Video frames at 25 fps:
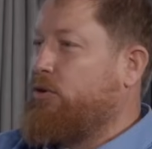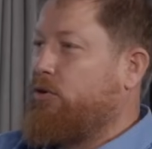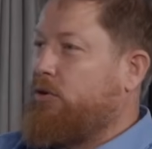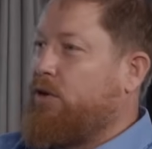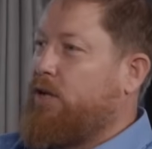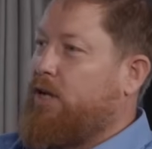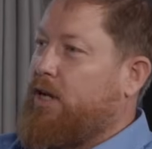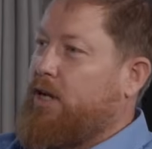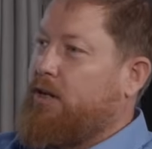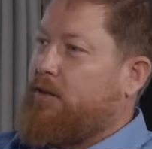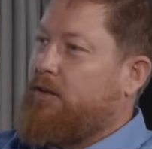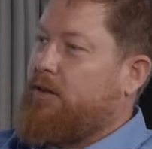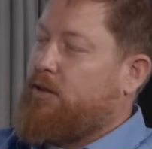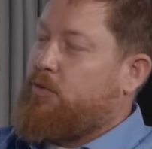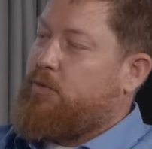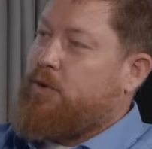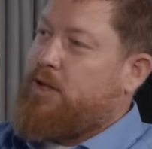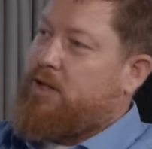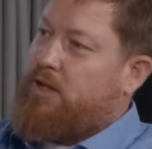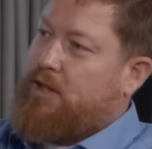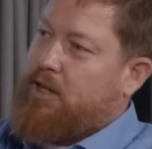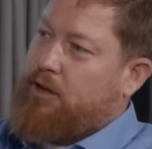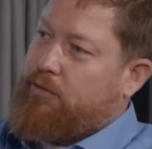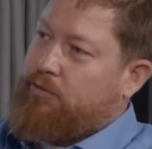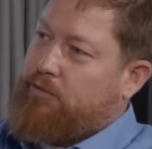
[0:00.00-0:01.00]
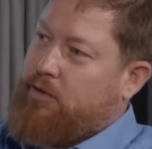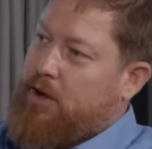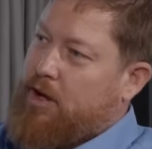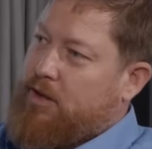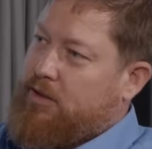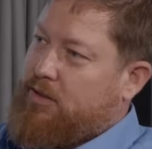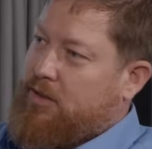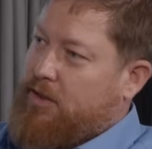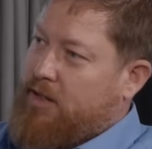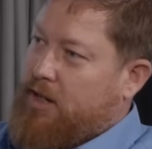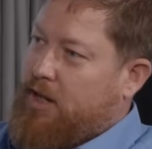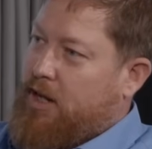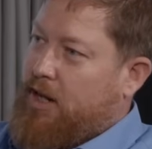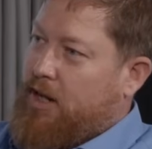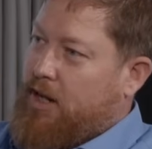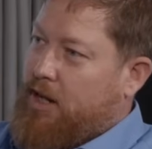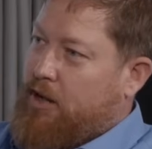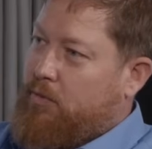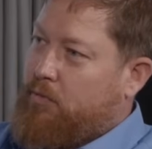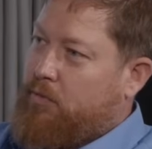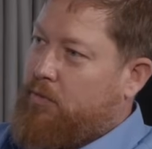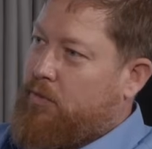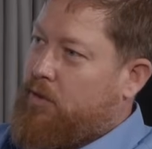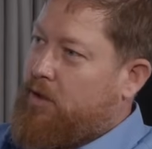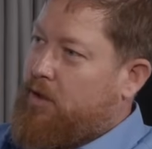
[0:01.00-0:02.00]
looking at especially Air France and
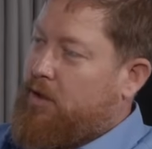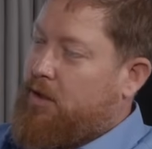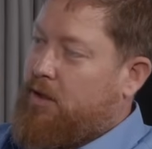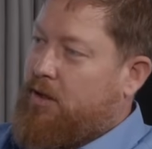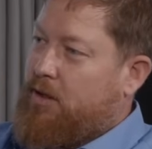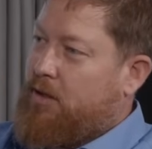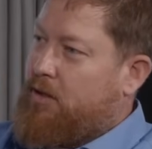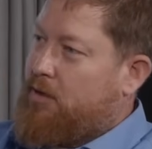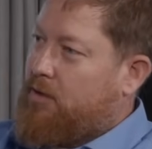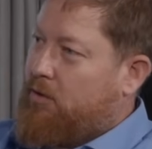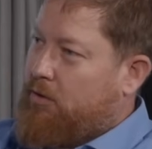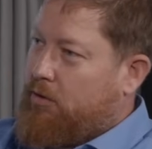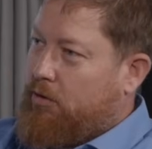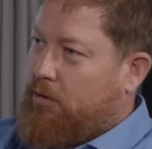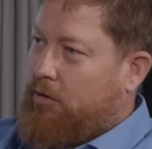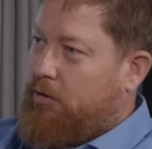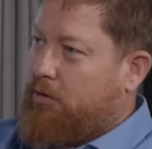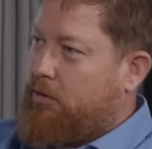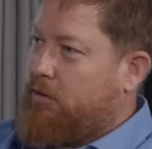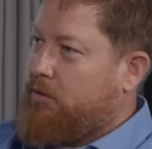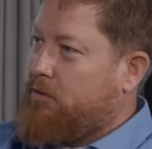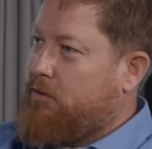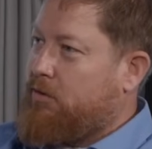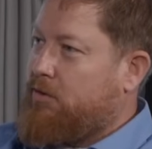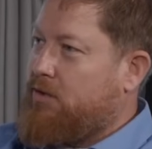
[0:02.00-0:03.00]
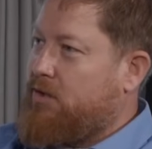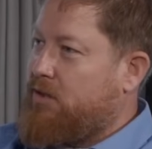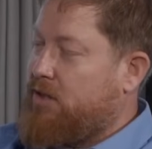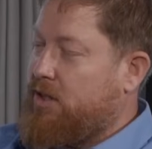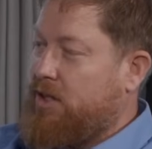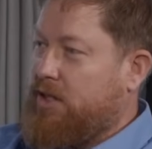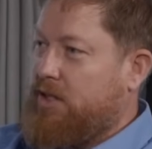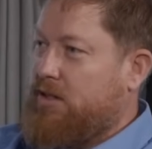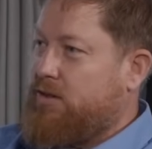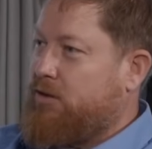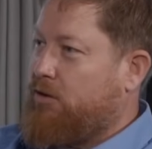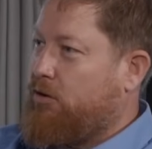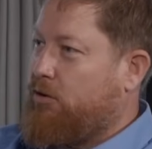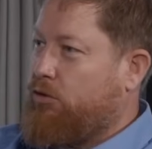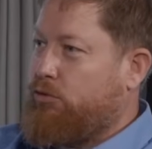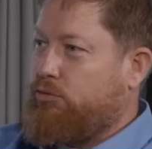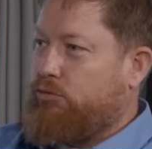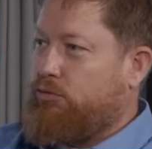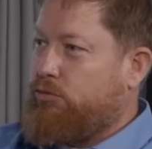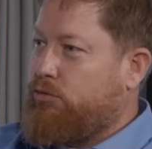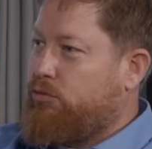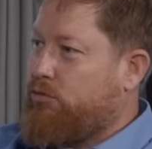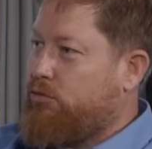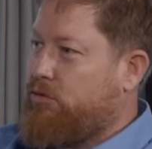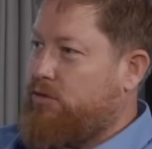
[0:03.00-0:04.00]
KLM, all seats, all
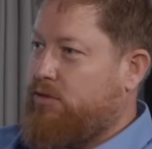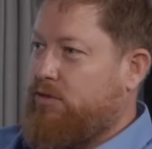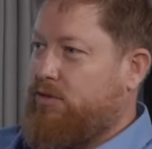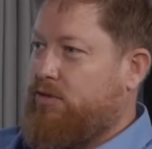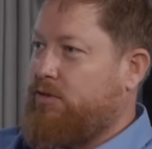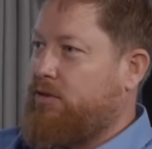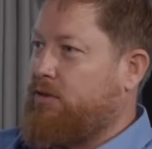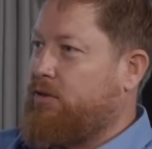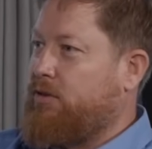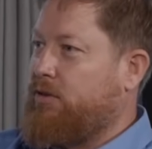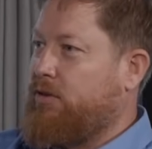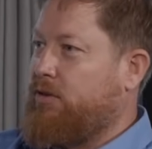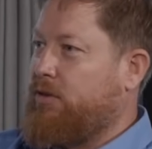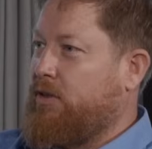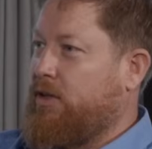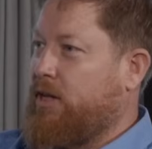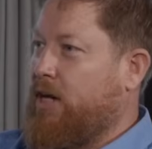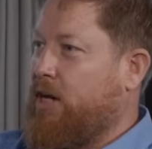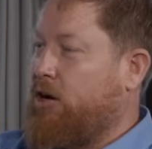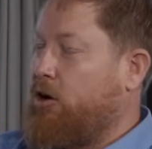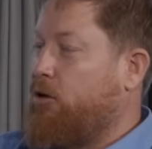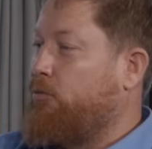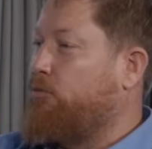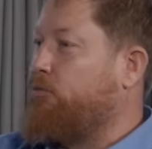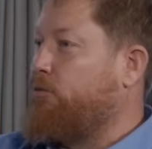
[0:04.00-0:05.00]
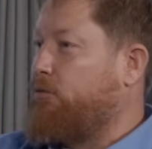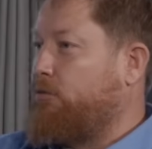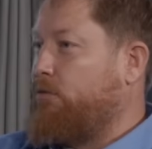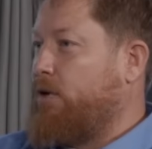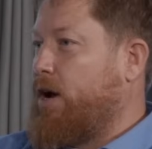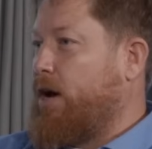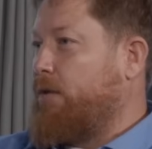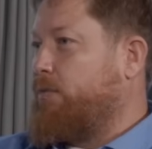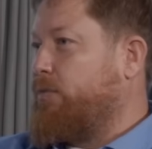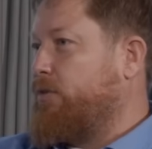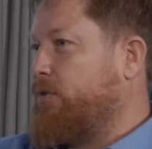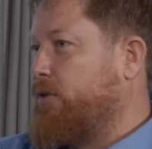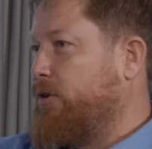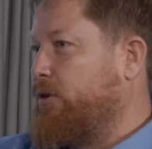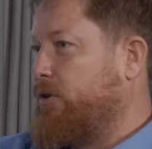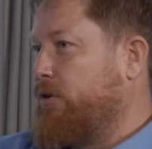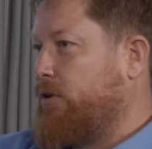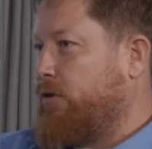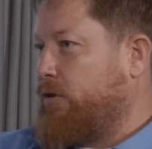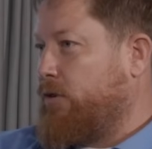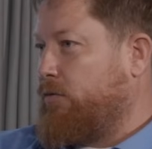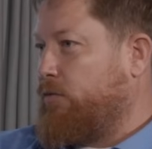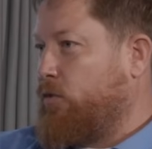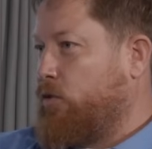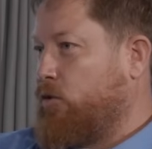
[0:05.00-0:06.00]
routes are up for grab
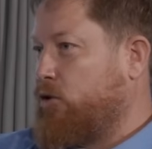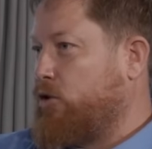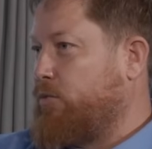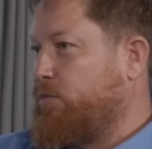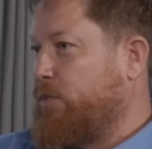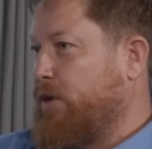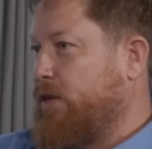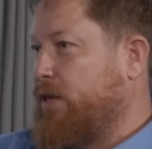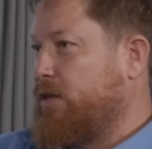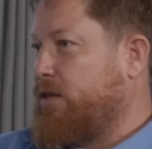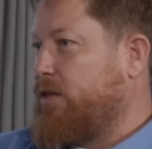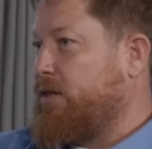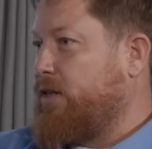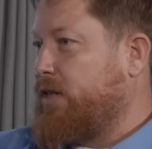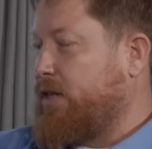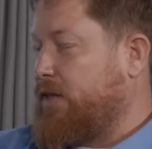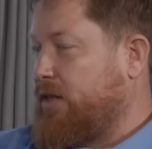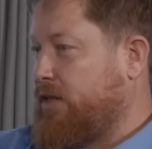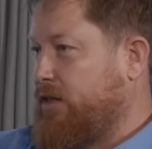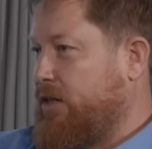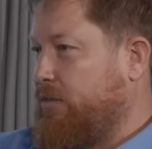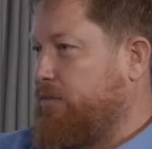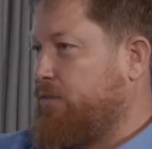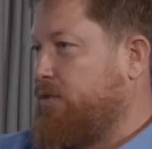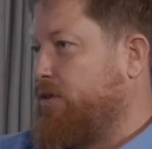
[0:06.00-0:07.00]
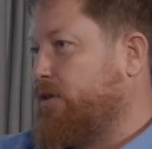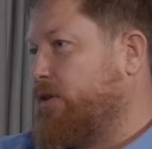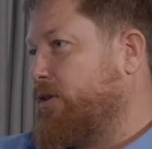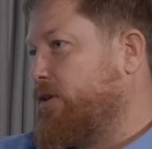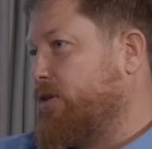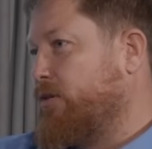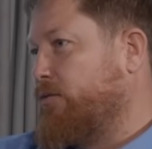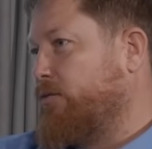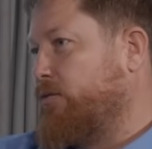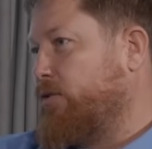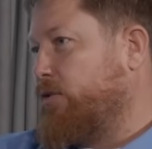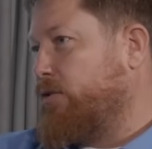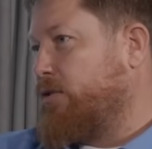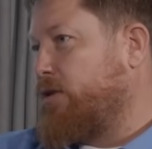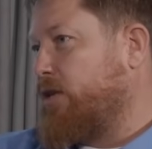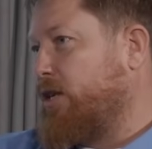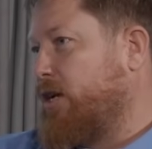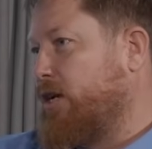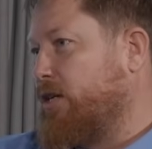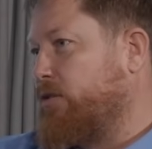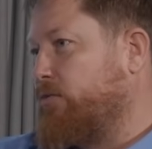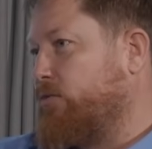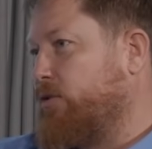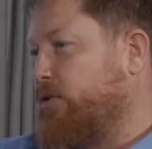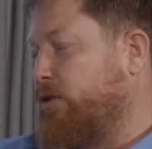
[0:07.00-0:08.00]
on award space, except the first
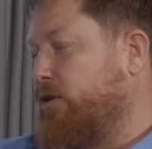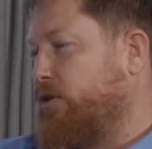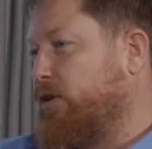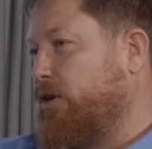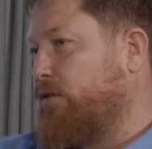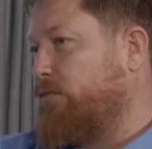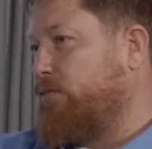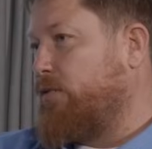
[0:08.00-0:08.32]
class one on Air